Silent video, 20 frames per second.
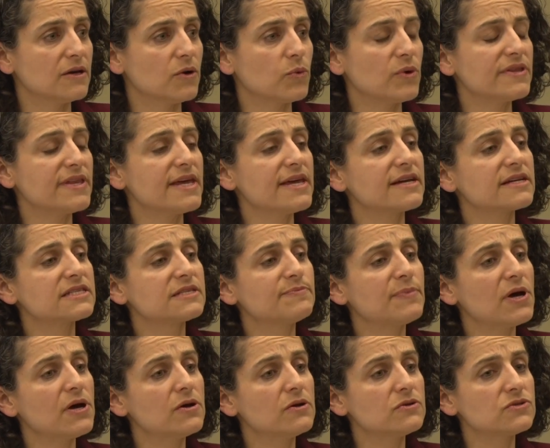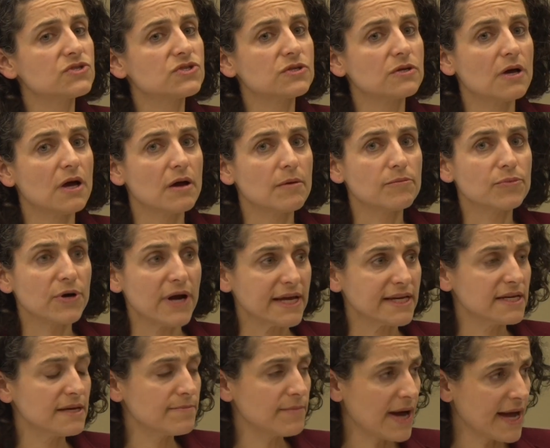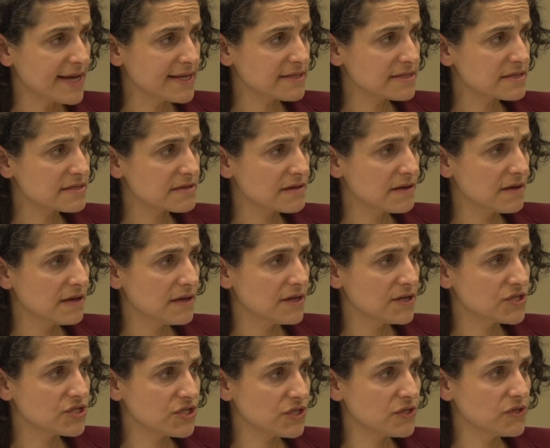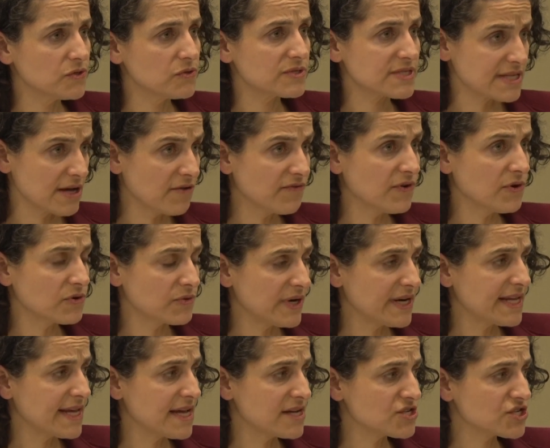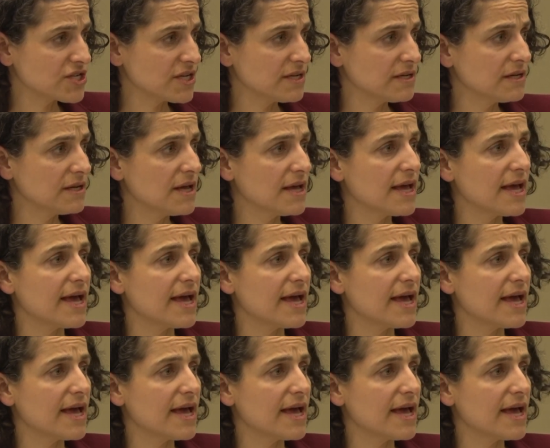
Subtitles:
where they exposed pregnant mice to cell phone radiation